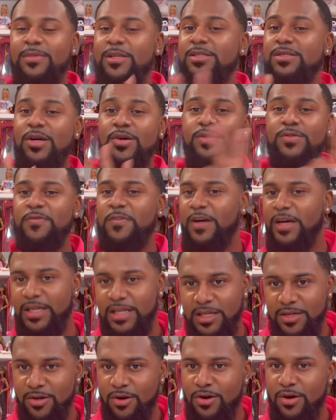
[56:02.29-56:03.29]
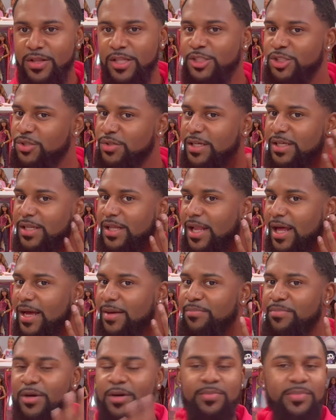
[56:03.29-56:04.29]
This goes for any doll that you need to
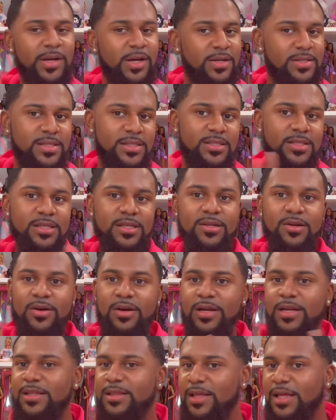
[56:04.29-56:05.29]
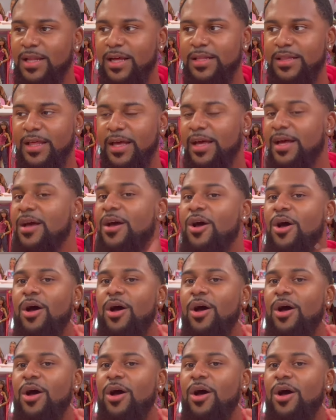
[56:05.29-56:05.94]
like put piercings in or anything like that.